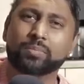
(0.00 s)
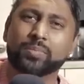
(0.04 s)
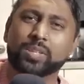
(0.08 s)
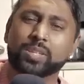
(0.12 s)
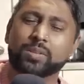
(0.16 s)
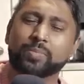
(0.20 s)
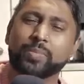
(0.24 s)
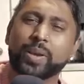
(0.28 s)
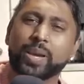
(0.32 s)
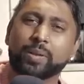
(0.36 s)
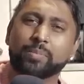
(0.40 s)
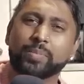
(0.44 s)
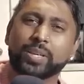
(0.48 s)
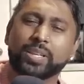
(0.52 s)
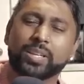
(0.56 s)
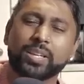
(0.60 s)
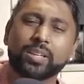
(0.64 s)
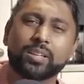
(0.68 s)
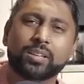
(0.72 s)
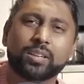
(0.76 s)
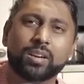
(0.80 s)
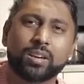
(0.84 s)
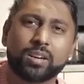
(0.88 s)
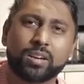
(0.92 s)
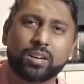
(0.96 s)
smack my
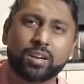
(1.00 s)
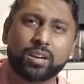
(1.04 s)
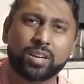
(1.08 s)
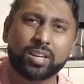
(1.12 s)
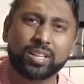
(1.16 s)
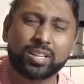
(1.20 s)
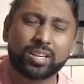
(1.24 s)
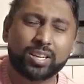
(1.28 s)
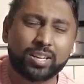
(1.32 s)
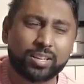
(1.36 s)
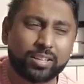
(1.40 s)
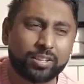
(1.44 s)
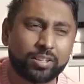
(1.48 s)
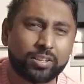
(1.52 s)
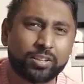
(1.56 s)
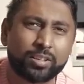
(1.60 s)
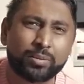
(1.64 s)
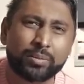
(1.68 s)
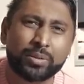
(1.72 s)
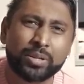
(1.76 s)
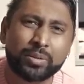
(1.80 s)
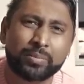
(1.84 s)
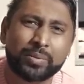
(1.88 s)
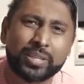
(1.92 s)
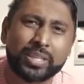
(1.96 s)
ding dong on it. You know
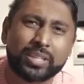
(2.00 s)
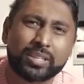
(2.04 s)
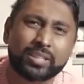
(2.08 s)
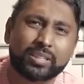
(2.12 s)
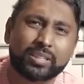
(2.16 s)
what I mean?